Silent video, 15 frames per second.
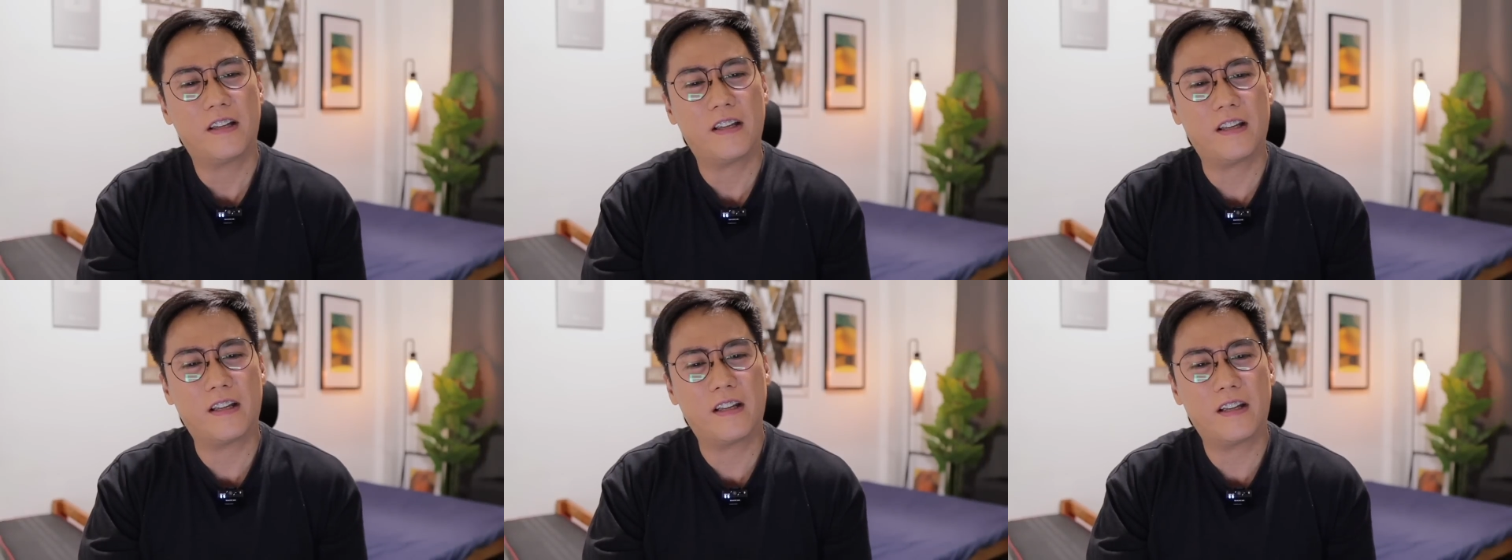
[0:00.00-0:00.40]

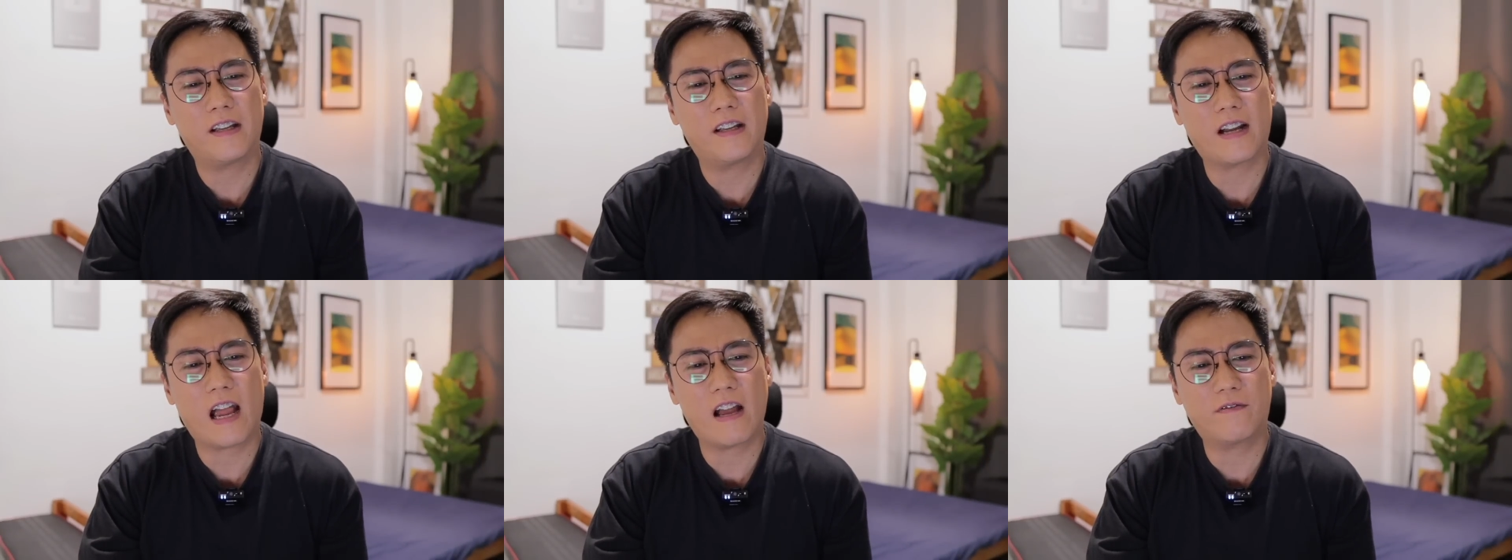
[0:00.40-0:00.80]

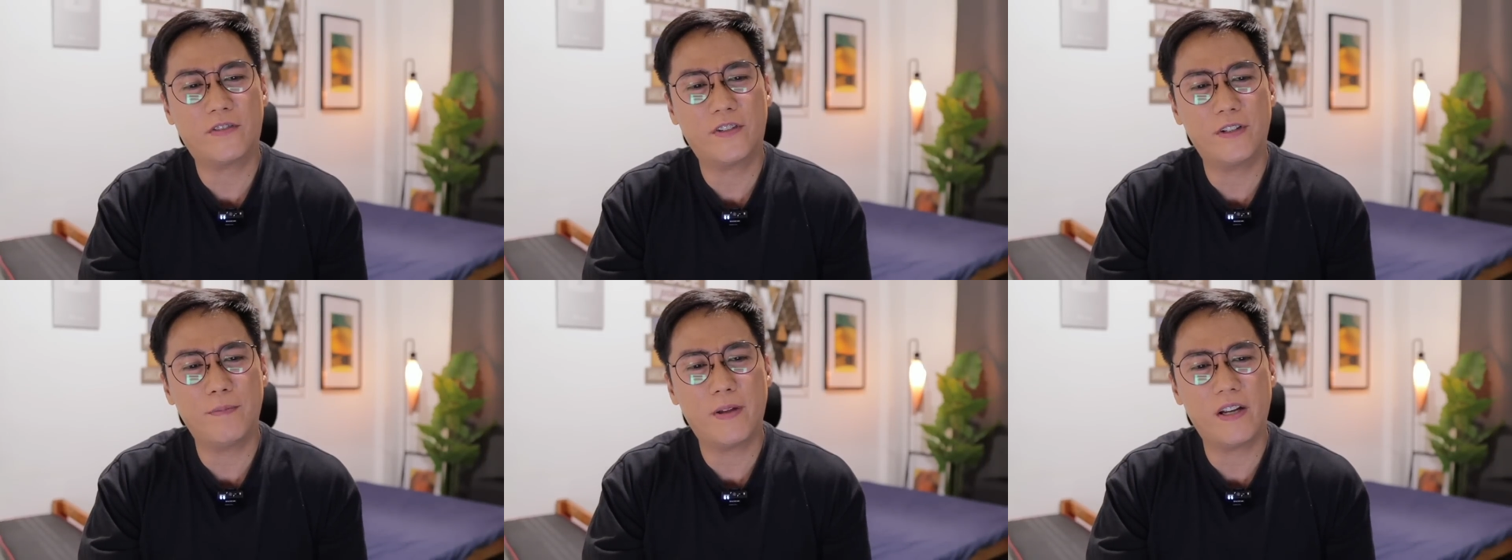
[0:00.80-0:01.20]
And I've
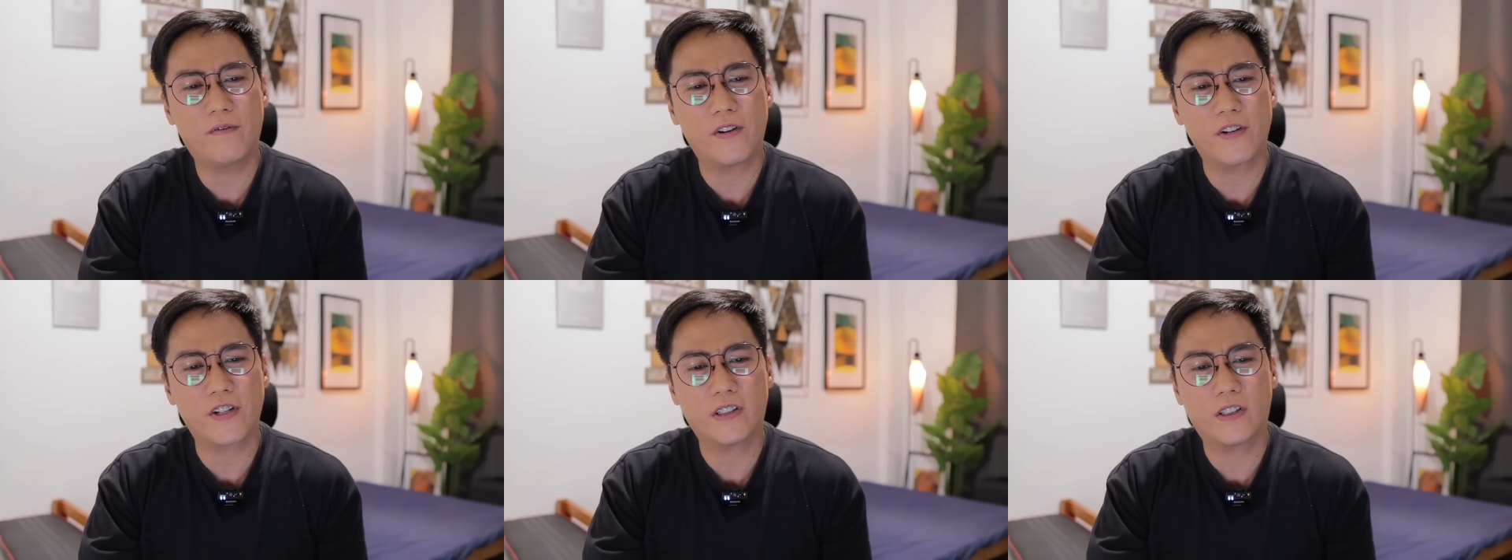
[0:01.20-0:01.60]
heard many
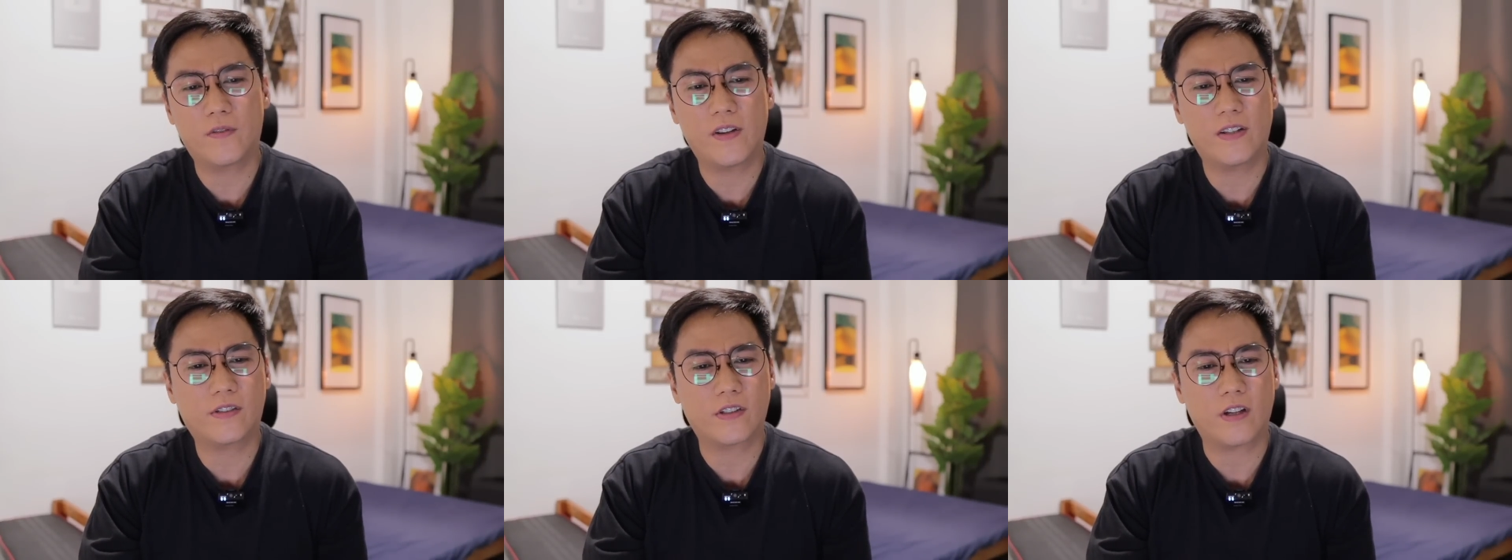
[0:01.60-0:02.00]
versions
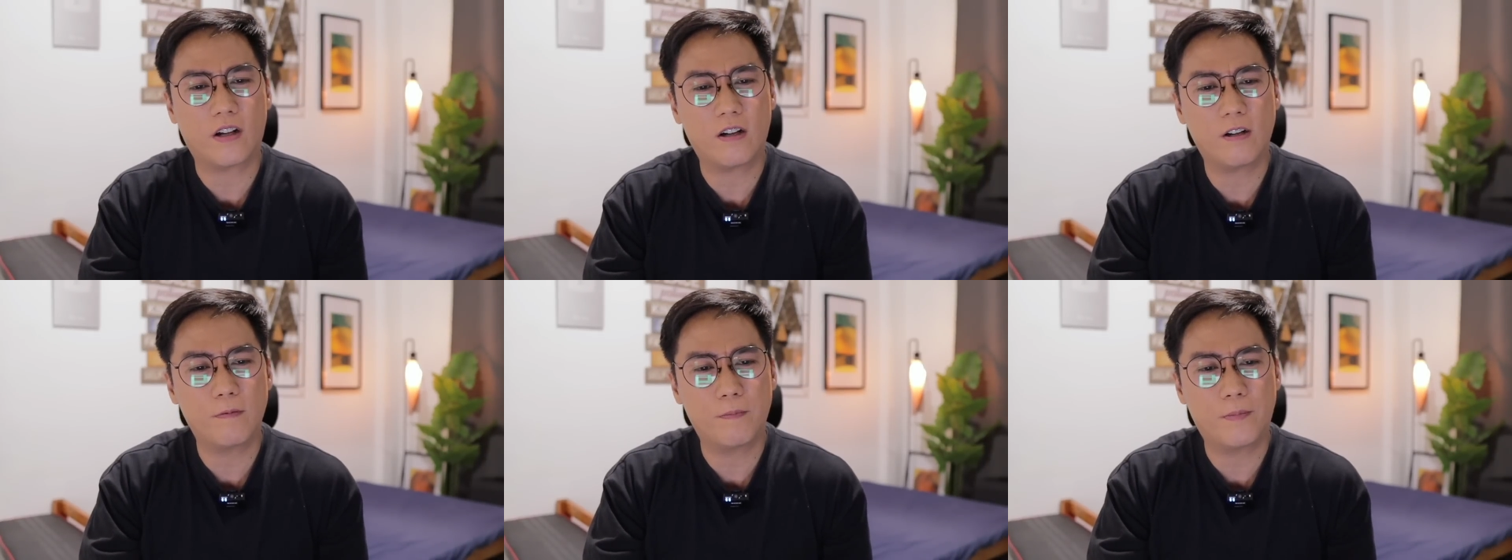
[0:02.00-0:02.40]
of his
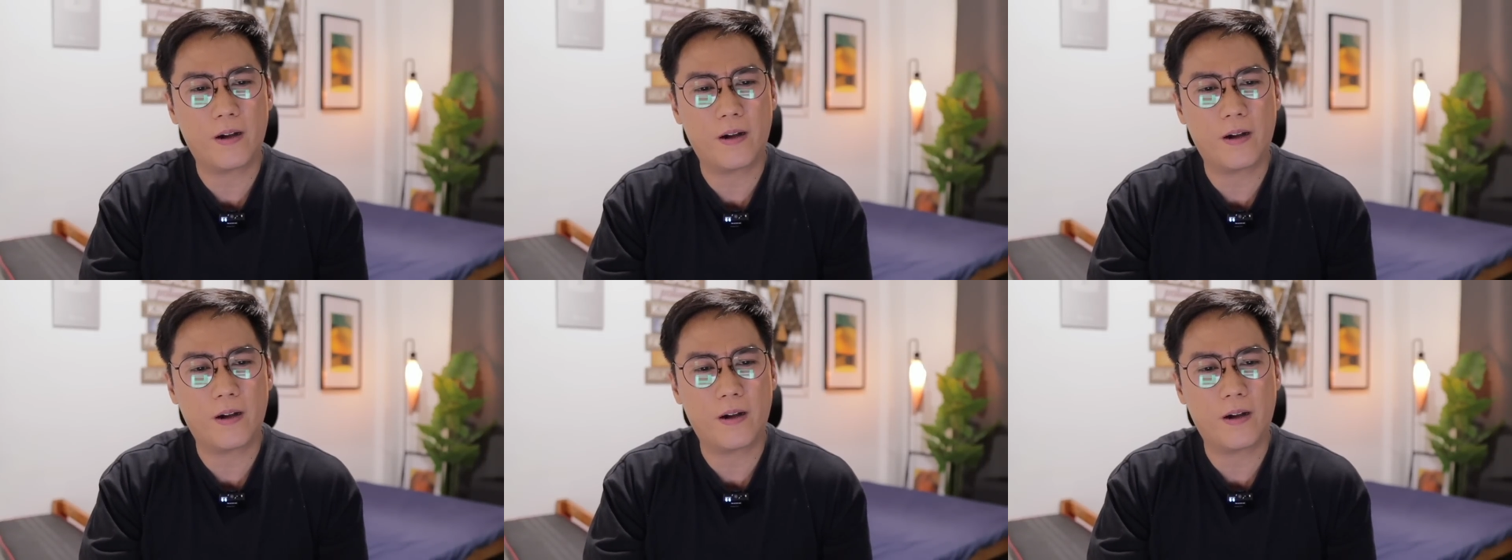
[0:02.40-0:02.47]
song,